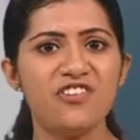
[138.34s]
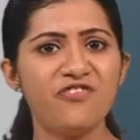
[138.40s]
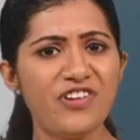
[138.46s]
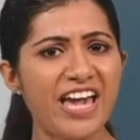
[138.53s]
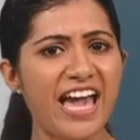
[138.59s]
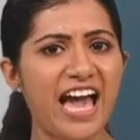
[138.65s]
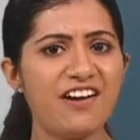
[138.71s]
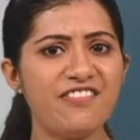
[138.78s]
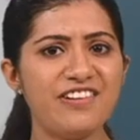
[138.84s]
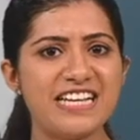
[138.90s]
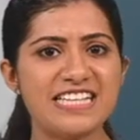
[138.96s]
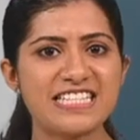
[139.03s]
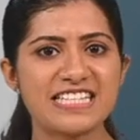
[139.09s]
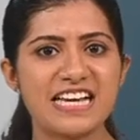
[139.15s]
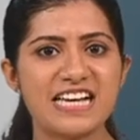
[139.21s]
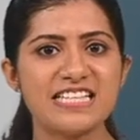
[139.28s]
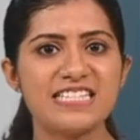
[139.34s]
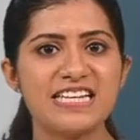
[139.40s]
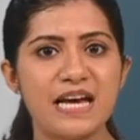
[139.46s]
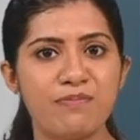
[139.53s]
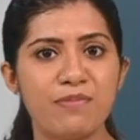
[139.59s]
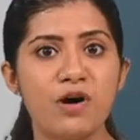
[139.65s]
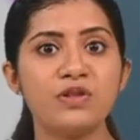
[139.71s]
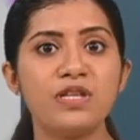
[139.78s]
We have discussed
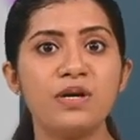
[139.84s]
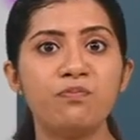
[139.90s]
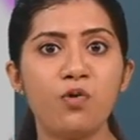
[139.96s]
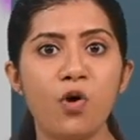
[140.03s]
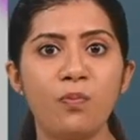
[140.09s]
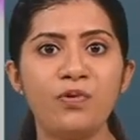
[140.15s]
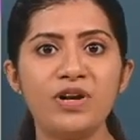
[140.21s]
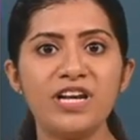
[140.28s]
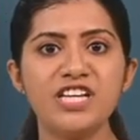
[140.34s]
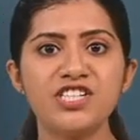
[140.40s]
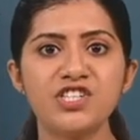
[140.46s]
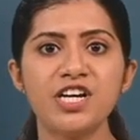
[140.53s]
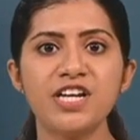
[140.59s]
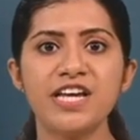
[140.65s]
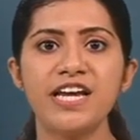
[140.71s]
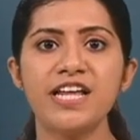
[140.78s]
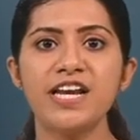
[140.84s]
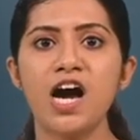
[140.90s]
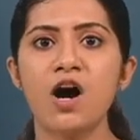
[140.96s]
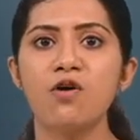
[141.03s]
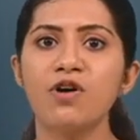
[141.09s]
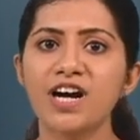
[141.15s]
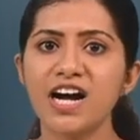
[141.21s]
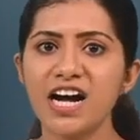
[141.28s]
about the population in
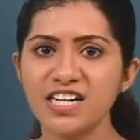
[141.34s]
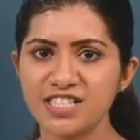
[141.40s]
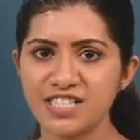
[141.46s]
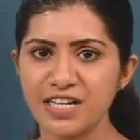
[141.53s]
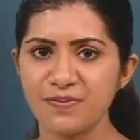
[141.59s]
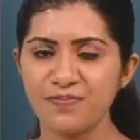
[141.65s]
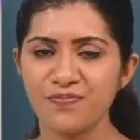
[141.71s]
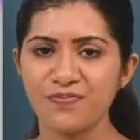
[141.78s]
our country.